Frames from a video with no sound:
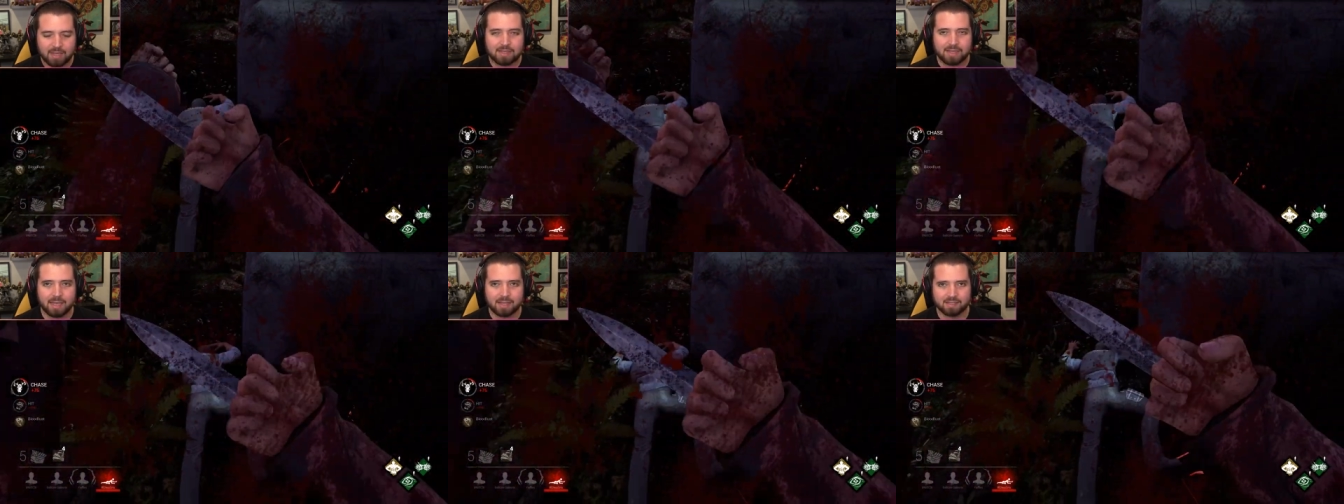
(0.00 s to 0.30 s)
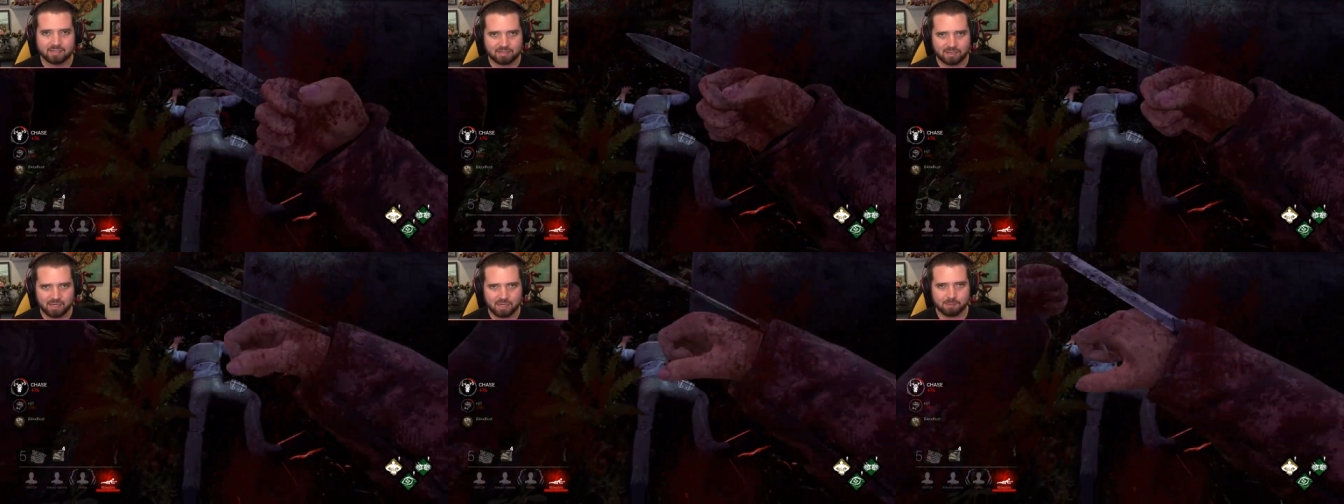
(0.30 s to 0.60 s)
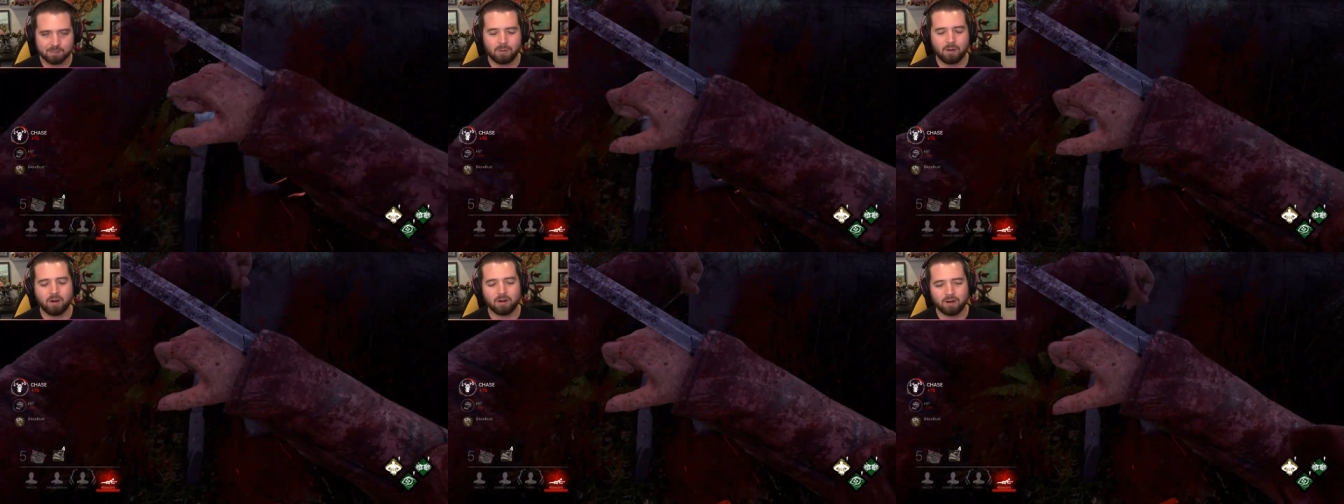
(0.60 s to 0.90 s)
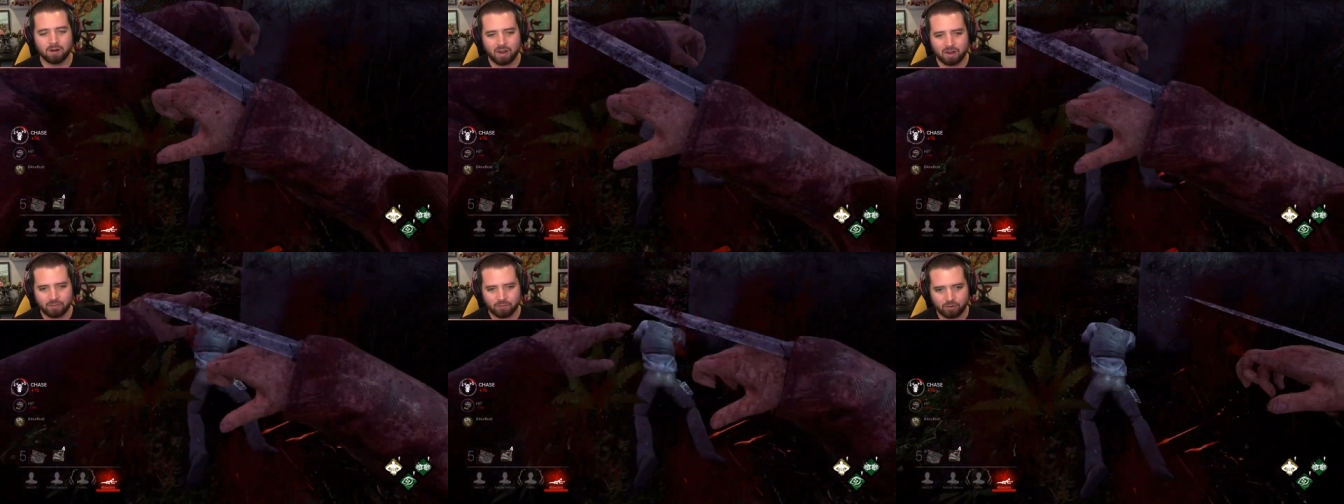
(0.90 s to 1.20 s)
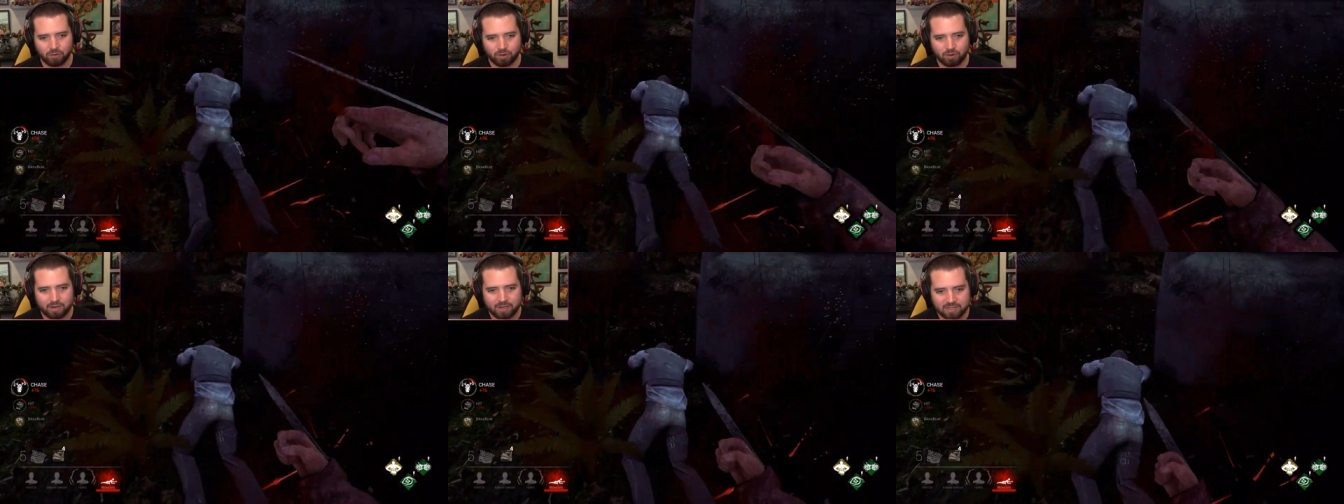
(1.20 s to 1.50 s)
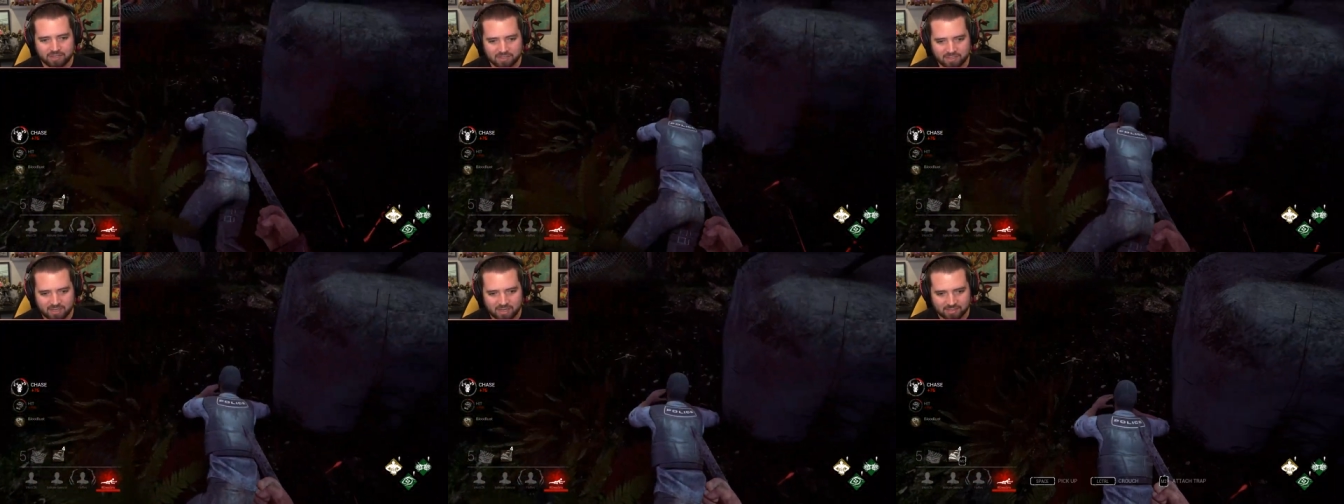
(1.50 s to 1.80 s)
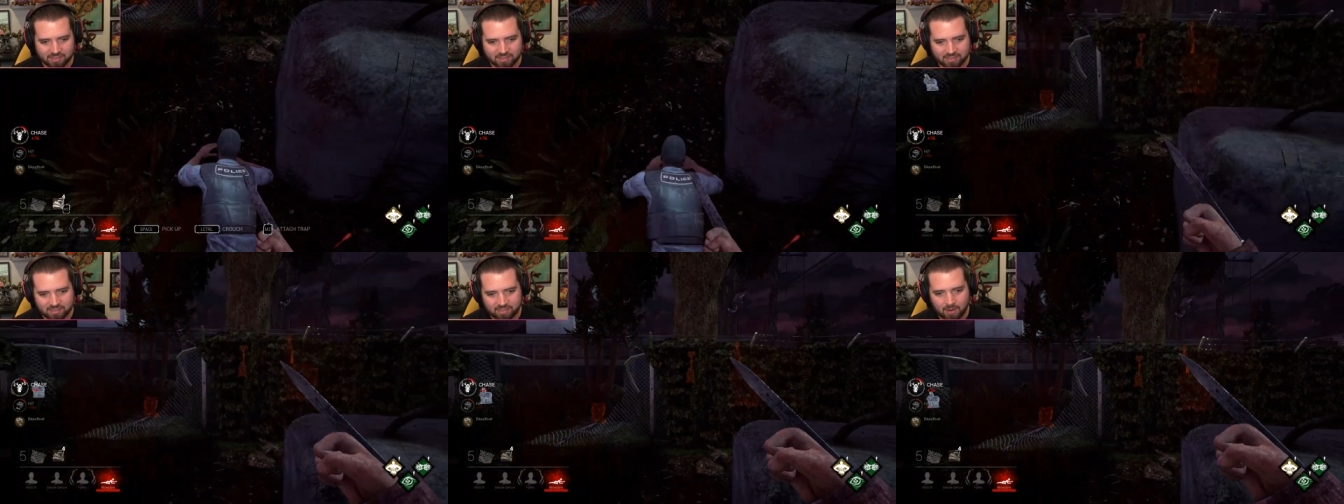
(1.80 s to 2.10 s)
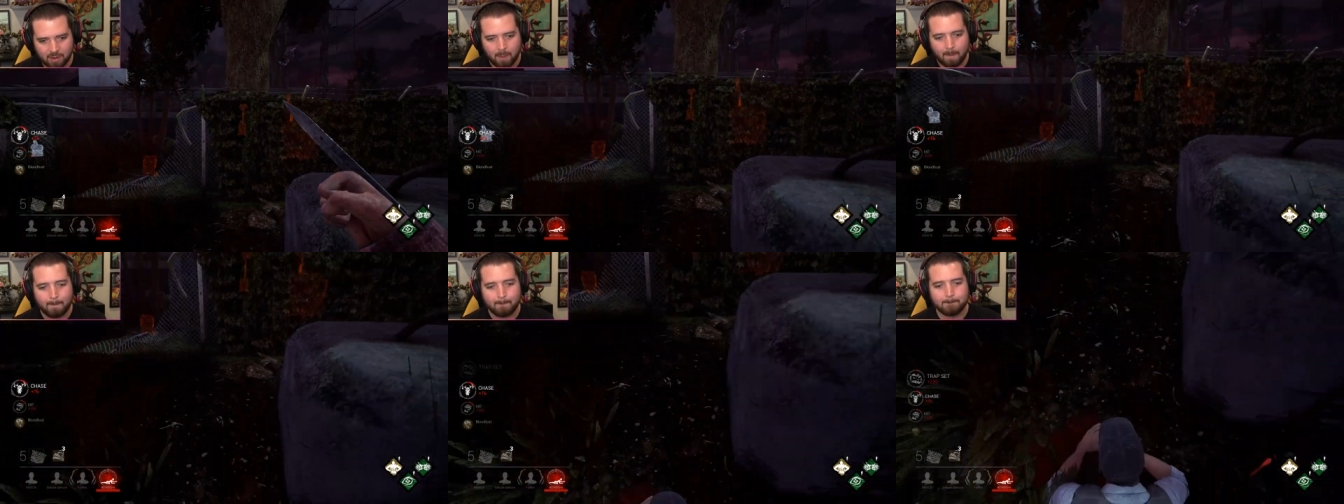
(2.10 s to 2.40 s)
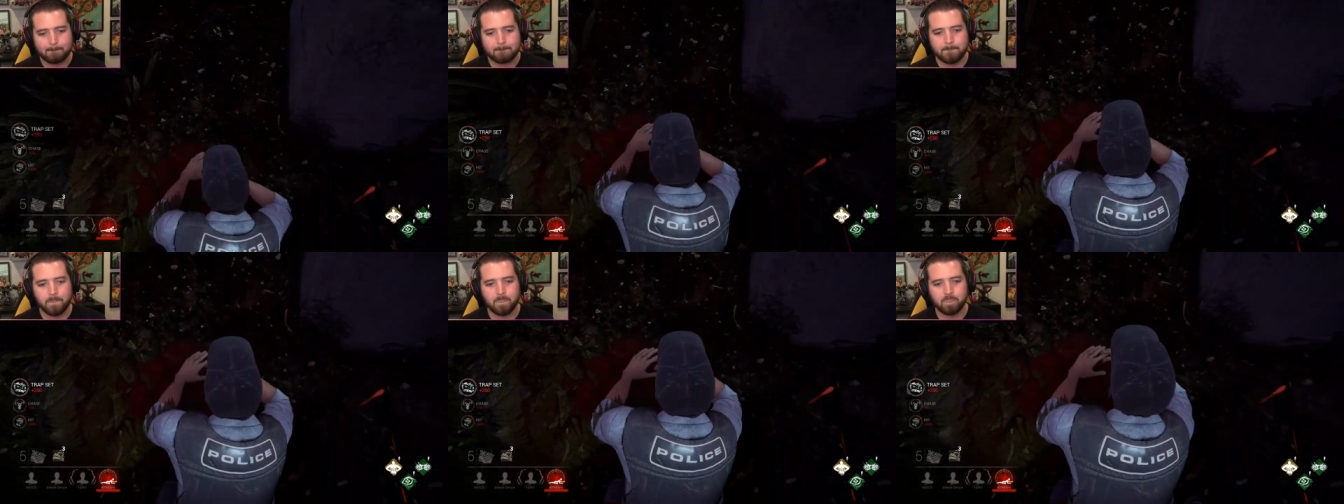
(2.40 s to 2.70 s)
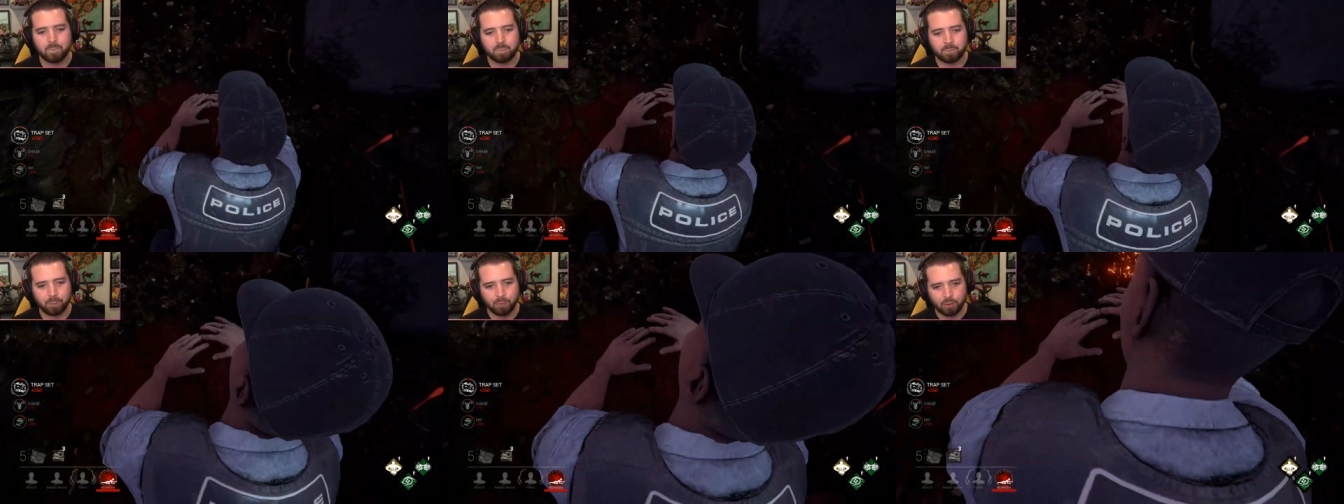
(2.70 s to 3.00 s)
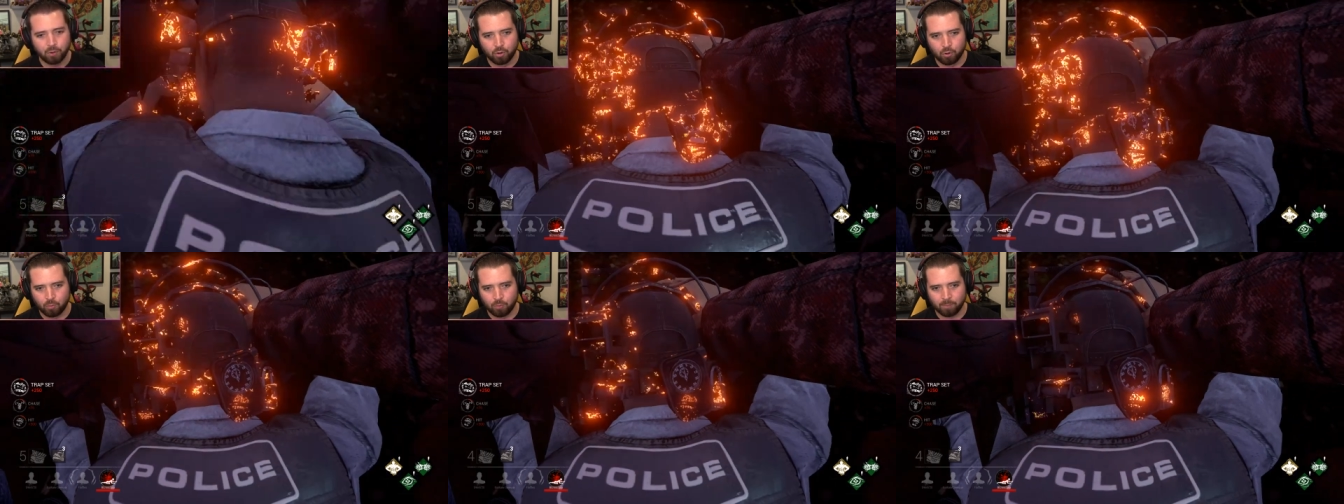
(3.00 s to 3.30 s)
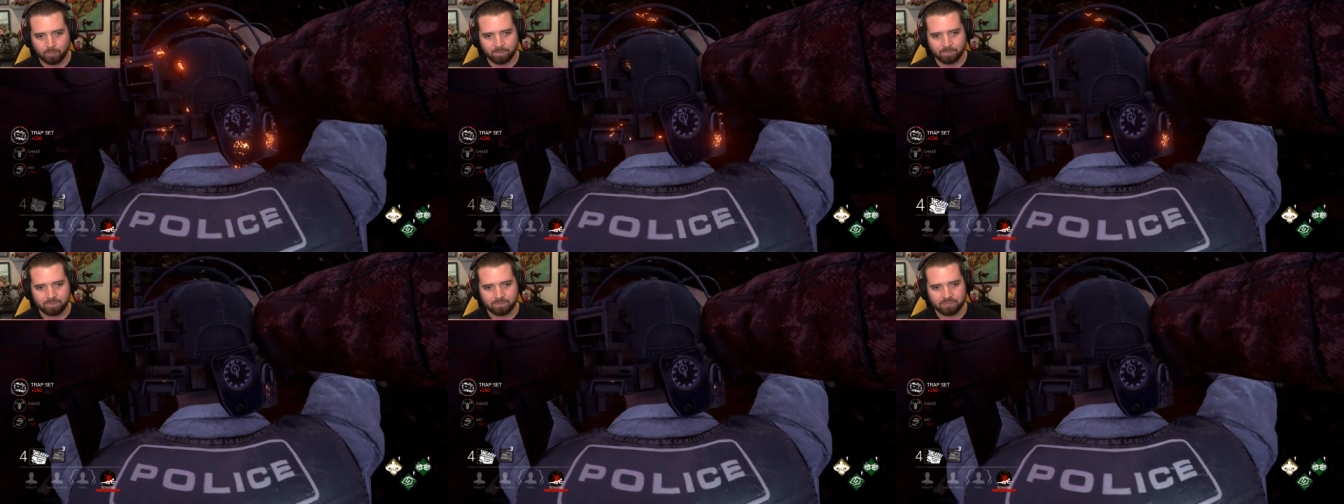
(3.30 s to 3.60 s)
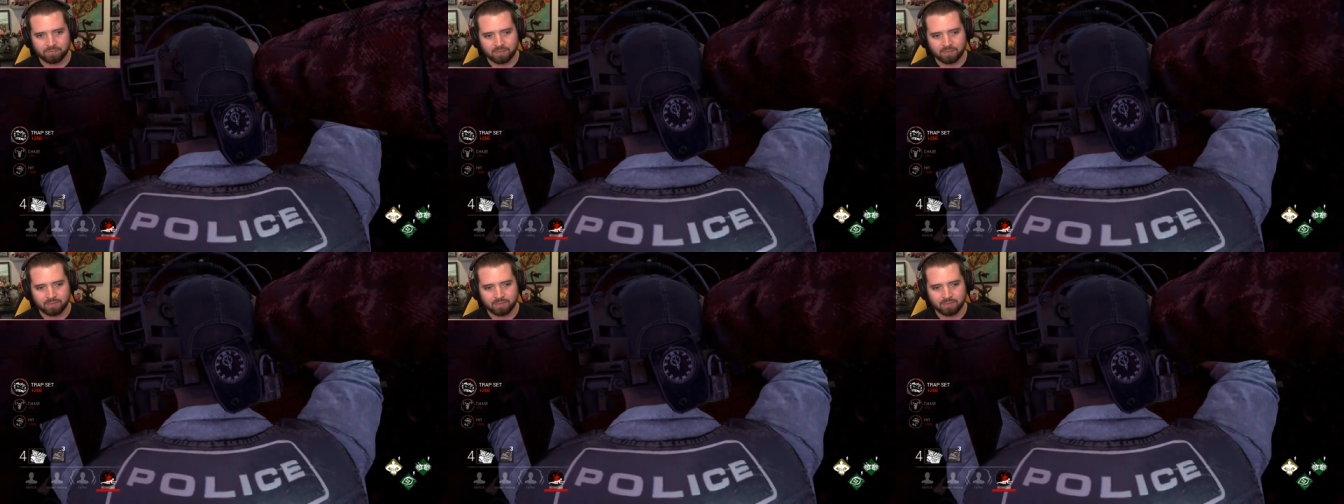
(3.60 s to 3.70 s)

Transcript: Now, the second part of her is this. Boom.